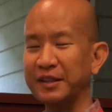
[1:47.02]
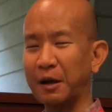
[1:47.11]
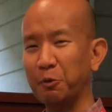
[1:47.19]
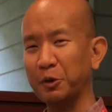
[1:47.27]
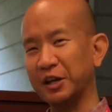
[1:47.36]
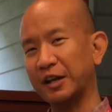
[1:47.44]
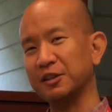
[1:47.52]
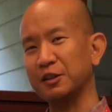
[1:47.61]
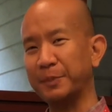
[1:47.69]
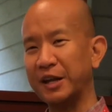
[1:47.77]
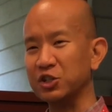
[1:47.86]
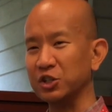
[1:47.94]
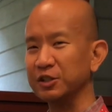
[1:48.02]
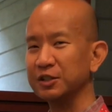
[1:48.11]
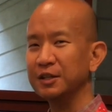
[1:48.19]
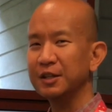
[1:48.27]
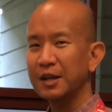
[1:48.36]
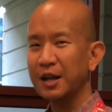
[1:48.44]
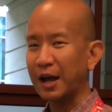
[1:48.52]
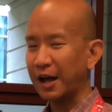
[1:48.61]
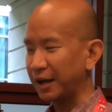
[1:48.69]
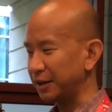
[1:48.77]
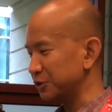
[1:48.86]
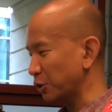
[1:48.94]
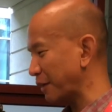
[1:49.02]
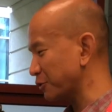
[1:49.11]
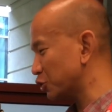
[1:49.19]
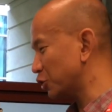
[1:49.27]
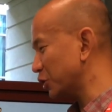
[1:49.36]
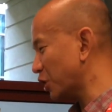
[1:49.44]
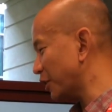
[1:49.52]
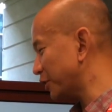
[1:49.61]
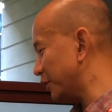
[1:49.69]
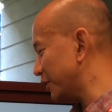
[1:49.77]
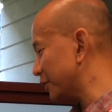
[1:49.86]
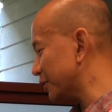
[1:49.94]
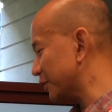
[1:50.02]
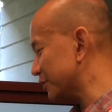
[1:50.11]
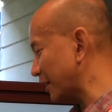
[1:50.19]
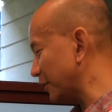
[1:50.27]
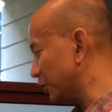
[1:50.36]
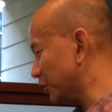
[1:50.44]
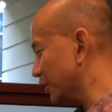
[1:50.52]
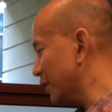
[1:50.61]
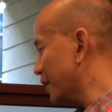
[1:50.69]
that will connect to the patient. So after turning on the cycler,